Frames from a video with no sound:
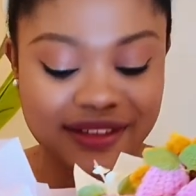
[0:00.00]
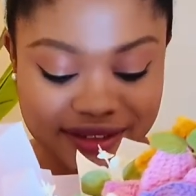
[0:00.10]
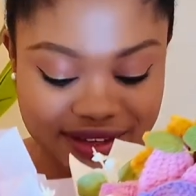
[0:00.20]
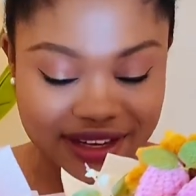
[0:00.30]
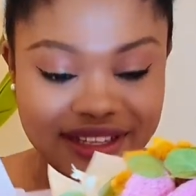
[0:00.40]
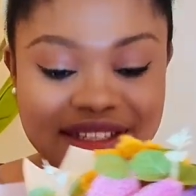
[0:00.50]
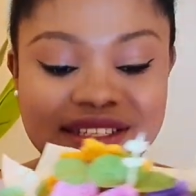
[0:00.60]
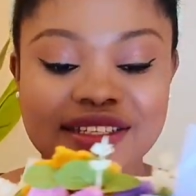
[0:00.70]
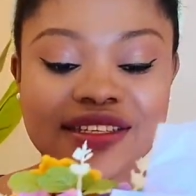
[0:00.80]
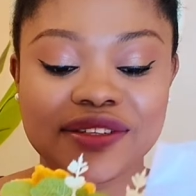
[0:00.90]
You
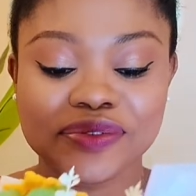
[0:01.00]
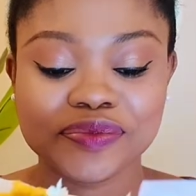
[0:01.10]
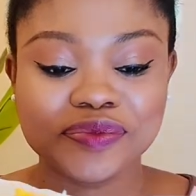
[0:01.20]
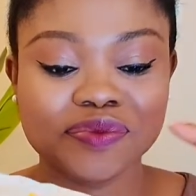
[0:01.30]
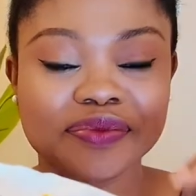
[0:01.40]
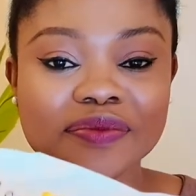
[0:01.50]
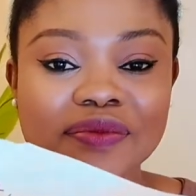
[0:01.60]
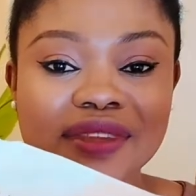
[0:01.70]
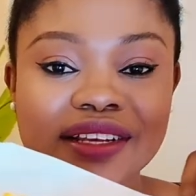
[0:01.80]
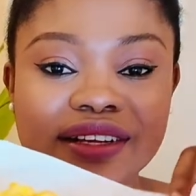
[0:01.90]
guys,
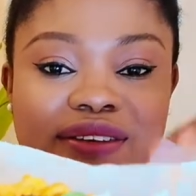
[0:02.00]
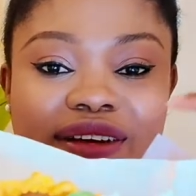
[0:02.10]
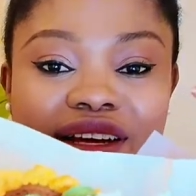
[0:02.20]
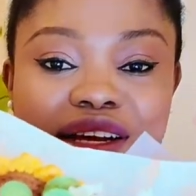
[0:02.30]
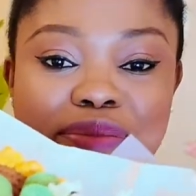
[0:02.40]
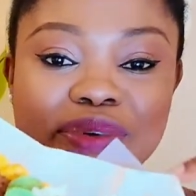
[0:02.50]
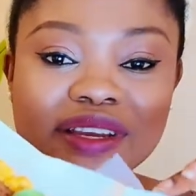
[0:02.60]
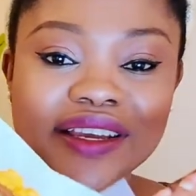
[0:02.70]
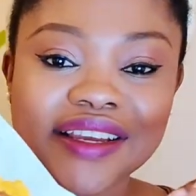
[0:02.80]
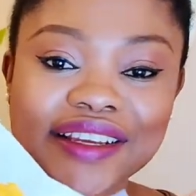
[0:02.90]
look at that
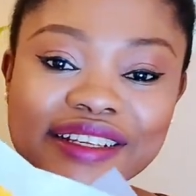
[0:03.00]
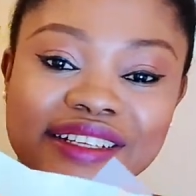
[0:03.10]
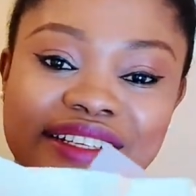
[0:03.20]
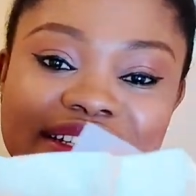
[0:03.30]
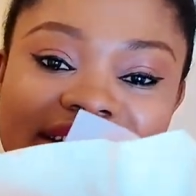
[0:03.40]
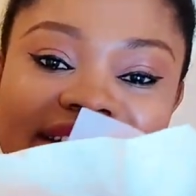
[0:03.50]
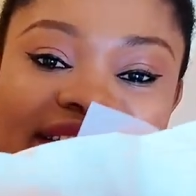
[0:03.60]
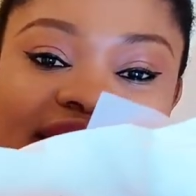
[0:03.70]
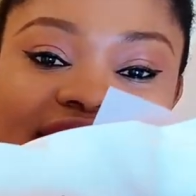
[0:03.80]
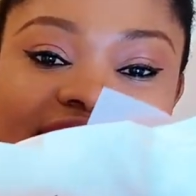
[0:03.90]
bouquet.
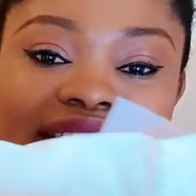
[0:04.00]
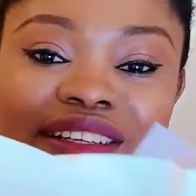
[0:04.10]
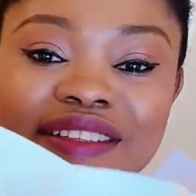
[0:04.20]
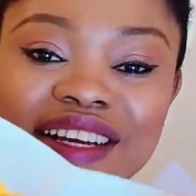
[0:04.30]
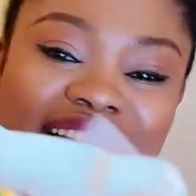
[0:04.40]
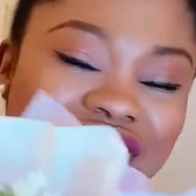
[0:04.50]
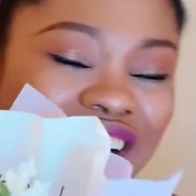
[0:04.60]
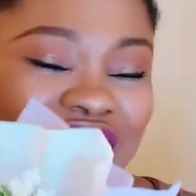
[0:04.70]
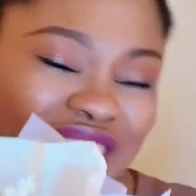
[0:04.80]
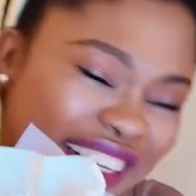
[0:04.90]
Look at
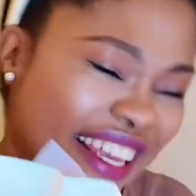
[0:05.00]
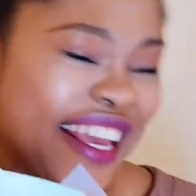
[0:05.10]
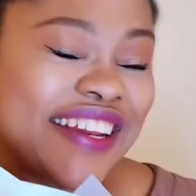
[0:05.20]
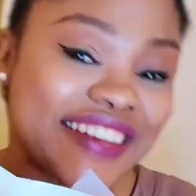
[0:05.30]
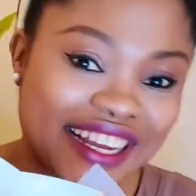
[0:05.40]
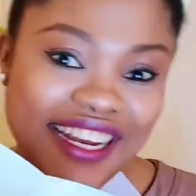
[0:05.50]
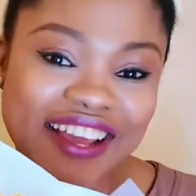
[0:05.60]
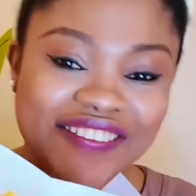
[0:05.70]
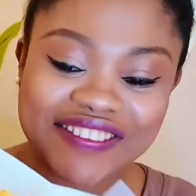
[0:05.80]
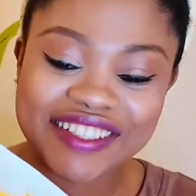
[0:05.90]
that bouquet. Look at
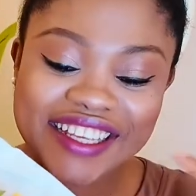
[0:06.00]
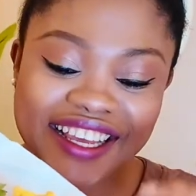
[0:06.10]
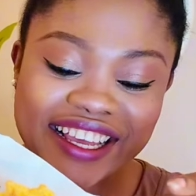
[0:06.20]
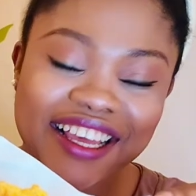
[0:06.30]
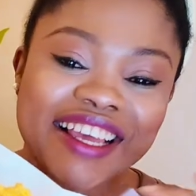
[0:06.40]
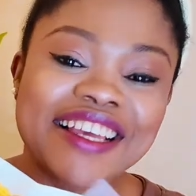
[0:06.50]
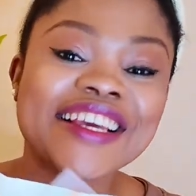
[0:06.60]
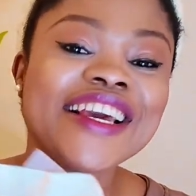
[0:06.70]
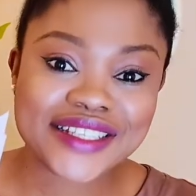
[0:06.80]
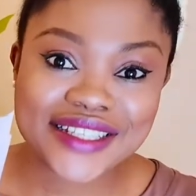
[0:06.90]
that
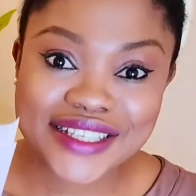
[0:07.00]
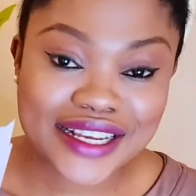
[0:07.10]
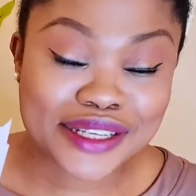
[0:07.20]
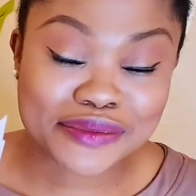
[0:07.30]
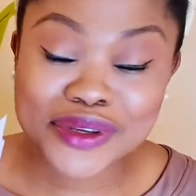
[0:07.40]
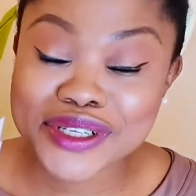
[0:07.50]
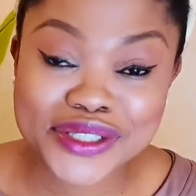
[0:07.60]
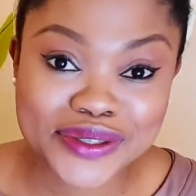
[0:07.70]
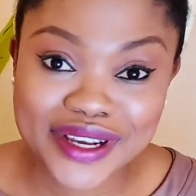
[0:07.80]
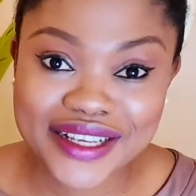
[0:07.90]
bouquet. See, as I'm talking
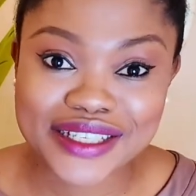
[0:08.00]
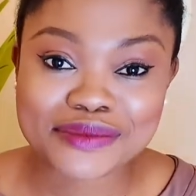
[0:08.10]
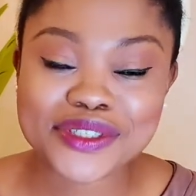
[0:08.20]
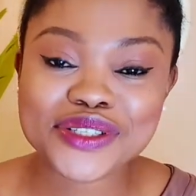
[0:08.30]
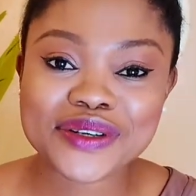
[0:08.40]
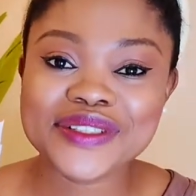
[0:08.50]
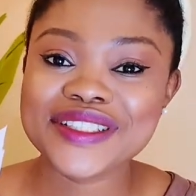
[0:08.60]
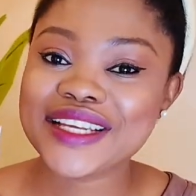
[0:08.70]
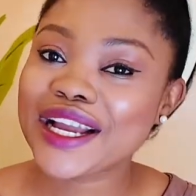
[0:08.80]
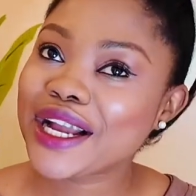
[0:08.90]
to you guys, I'll be sure to
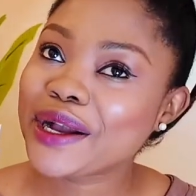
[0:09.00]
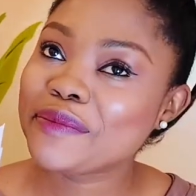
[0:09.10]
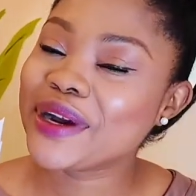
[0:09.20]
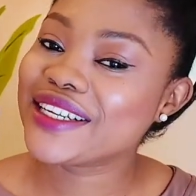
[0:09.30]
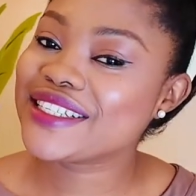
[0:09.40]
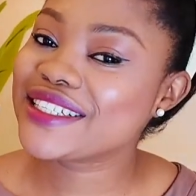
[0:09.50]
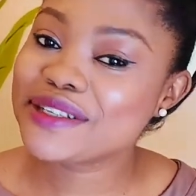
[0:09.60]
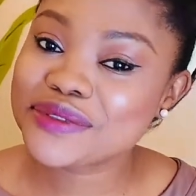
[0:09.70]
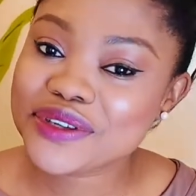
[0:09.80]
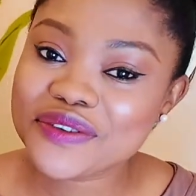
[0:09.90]
check my
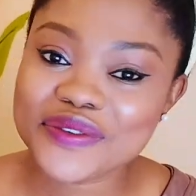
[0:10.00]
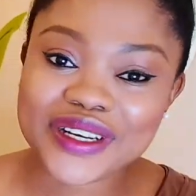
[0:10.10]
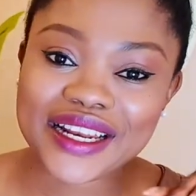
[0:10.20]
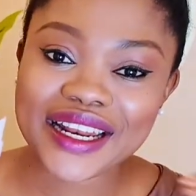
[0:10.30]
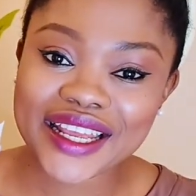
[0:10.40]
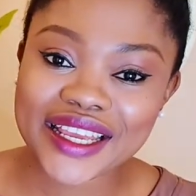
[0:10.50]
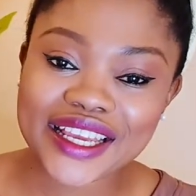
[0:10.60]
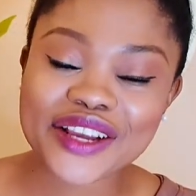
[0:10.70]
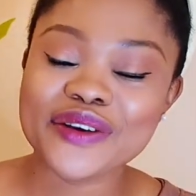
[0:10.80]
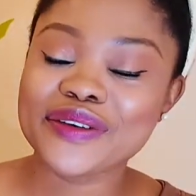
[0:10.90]
description for the
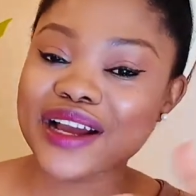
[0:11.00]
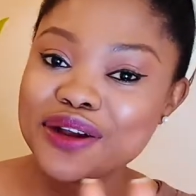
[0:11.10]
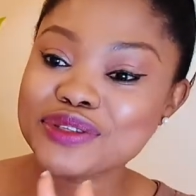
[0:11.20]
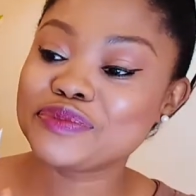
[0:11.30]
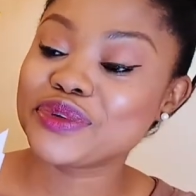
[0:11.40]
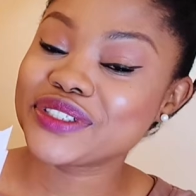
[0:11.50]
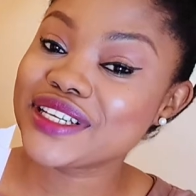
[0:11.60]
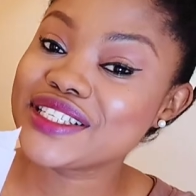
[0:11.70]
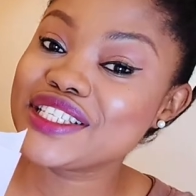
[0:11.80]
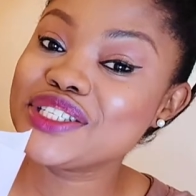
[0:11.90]
link on how to
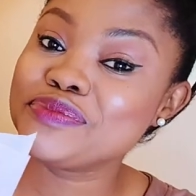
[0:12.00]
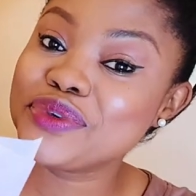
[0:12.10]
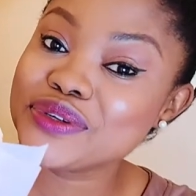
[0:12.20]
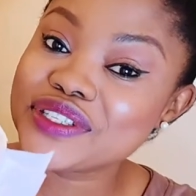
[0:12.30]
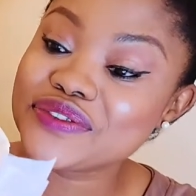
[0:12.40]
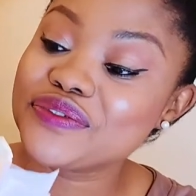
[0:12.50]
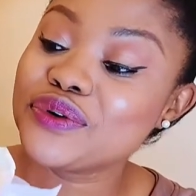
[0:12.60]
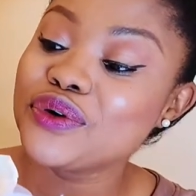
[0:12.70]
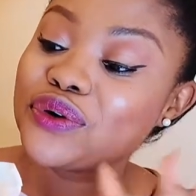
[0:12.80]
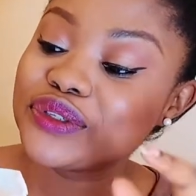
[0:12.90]
purchase this
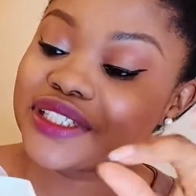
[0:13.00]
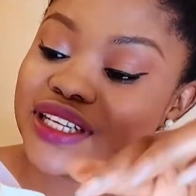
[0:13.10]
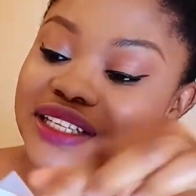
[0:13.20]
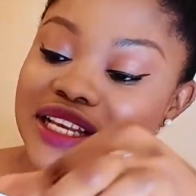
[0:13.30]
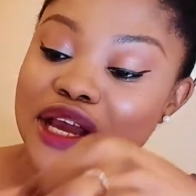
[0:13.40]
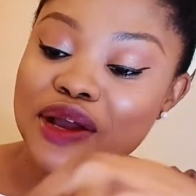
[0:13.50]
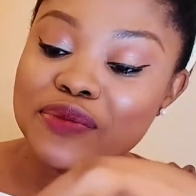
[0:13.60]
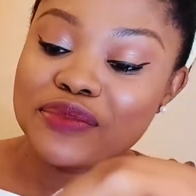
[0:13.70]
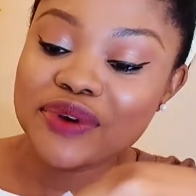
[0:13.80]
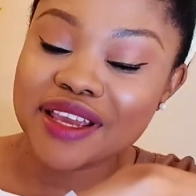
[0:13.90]
beautiful crochet
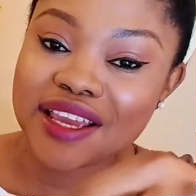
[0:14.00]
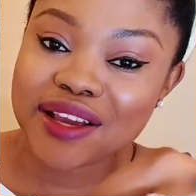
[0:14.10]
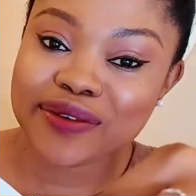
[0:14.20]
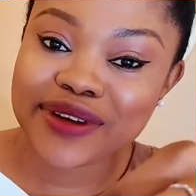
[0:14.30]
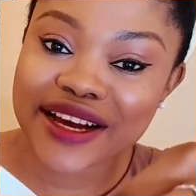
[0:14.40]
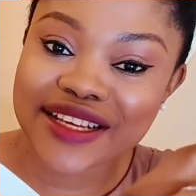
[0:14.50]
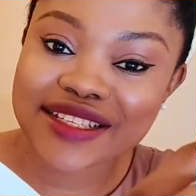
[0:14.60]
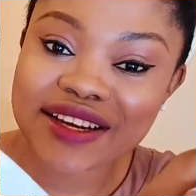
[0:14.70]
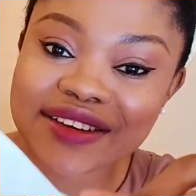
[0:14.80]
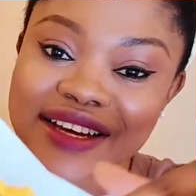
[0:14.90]
bouquet. You guys,
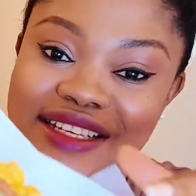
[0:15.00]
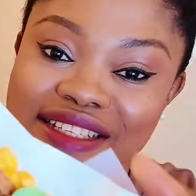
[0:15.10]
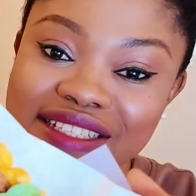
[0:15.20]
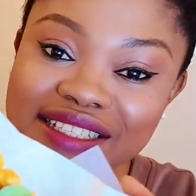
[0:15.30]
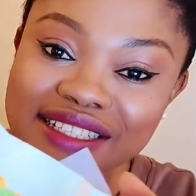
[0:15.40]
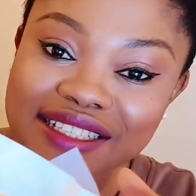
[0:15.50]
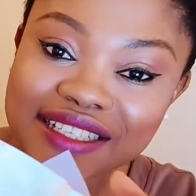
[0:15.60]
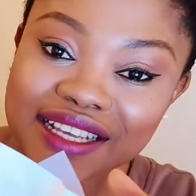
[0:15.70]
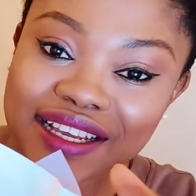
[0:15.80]
can you guys see this?